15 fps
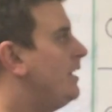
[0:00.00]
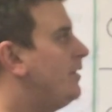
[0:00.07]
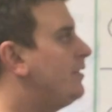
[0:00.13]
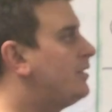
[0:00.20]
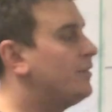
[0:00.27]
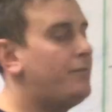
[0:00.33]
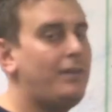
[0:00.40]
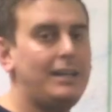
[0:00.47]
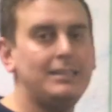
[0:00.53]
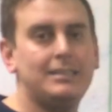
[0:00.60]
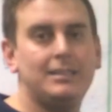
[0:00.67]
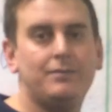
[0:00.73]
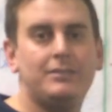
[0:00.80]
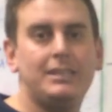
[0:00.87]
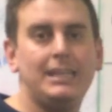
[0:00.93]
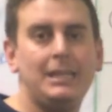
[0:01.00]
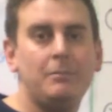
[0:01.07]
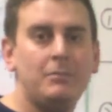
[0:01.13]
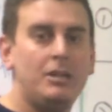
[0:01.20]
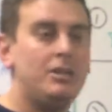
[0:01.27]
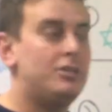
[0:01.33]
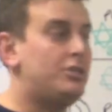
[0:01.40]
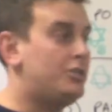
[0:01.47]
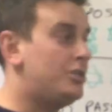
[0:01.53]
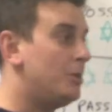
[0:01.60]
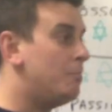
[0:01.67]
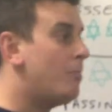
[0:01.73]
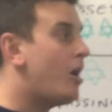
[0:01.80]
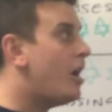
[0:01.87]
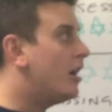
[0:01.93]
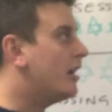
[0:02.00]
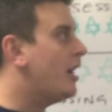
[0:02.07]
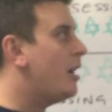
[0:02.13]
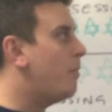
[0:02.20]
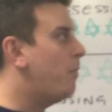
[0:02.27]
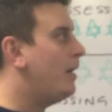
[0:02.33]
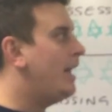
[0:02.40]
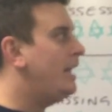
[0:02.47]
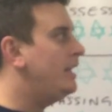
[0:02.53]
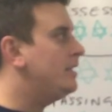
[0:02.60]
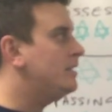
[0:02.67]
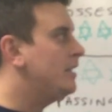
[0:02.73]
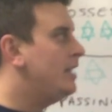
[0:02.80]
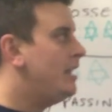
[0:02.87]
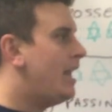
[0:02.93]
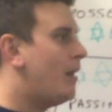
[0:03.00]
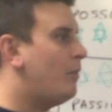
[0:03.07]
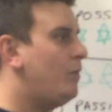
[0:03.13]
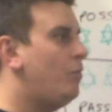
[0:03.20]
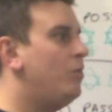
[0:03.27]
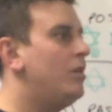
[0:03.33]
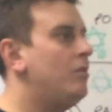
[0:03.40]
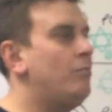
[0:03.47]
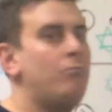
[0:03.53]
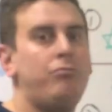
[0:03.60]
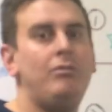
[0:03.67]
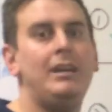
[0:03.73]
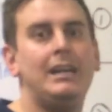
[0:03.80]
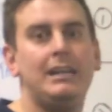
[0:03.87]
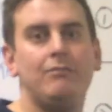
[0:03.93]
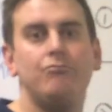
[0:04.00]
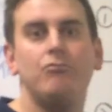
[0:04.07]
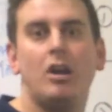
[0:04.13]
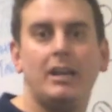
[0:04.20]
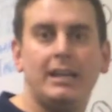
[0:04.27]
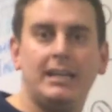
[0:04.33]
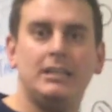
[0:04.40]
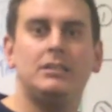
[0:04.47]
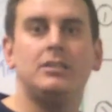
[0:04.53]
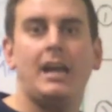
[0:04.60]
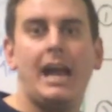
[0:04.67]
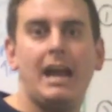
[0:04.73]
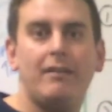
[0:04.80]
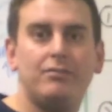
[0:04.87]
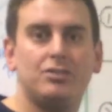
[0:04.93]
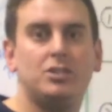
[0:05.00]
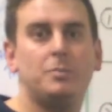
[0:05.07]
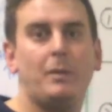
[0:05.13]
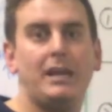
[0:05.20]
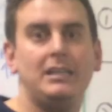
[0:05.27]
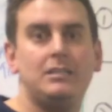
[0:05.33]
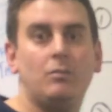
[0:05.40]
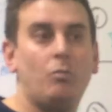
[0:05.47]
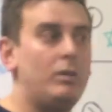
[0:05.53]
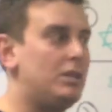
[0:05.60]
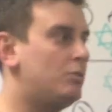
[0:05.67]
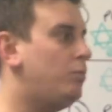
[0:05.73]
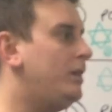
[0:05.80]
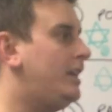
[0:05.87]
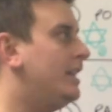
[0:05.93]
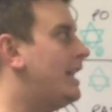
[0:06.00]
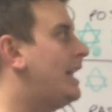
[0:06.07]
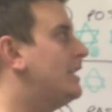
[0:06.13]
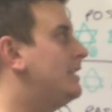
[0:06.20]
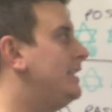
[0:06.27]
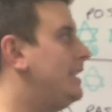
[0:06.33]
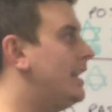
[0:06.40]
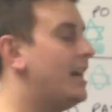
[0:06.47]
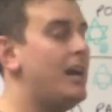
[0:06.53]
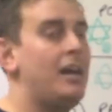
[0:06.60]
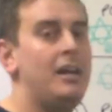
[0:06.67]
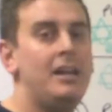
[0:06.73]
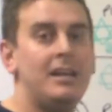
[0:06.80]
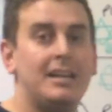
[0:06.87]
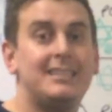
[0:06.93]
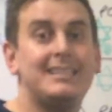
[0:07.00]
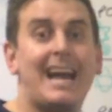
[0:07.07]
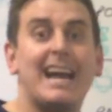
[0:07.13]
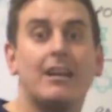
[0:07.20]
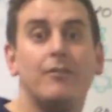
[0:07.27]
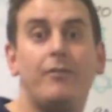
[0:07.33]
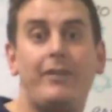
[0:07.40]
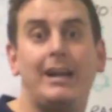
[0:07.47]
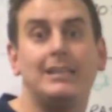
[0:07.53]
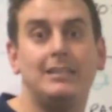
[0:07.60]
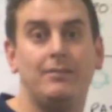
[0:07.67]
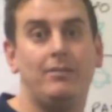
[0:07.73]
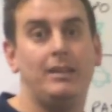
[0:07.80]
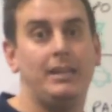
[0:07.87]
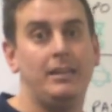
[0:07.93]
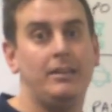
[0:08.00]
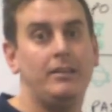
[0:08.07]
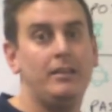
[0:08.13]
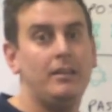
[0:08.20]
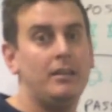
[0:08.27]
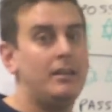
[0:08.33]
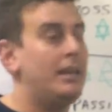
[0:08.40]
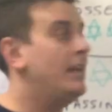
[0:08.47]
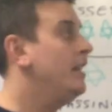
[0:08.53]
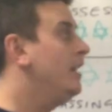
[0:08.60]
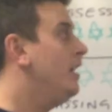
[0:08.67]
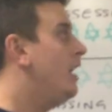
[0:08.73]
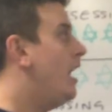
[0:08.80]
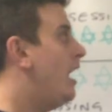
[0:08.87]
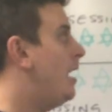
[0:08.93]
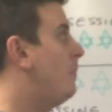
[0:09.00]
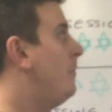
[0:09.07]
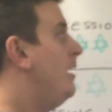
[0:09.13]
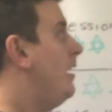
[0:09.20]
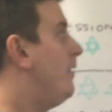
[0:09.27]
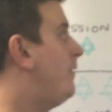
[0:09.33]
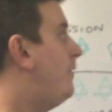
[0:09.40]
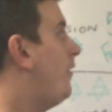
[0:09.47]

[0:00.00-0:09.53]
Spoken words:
the defensive team to mark our players, and we weren't really running into areas of space in which we could actually attack effectively. Okay? And